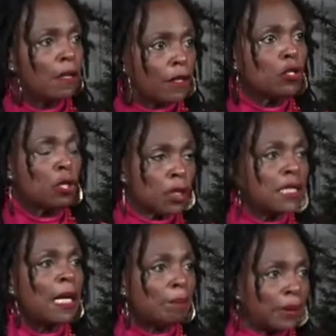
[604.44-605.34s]

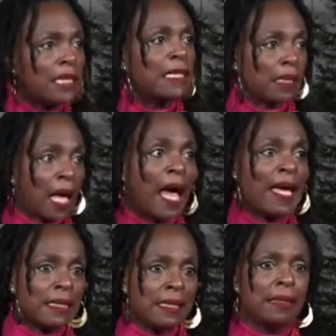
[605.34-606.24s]
is complicit,
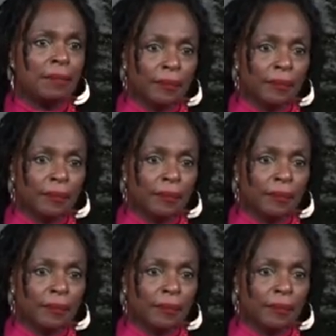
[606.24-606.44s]
guys.